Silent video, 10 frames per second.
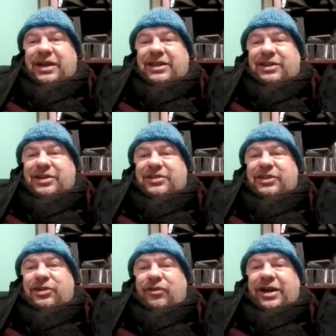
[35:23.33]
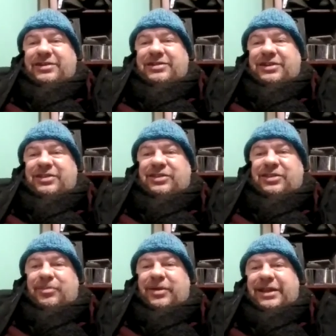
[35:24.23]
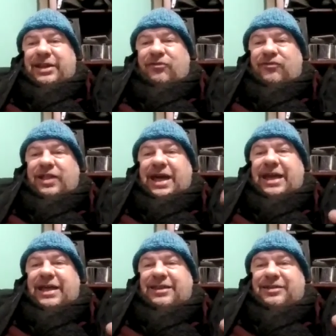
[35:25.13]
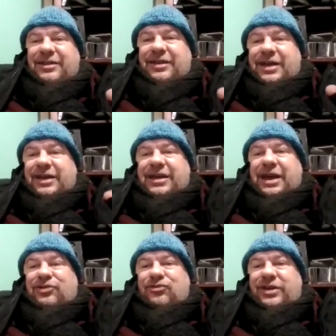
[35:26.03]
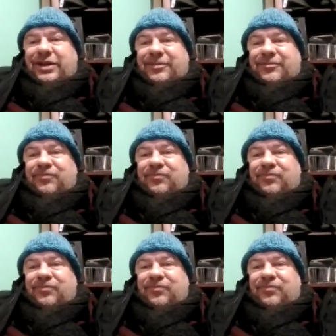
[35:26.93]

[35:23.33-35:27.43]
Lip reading: into consideration the meaning of land and country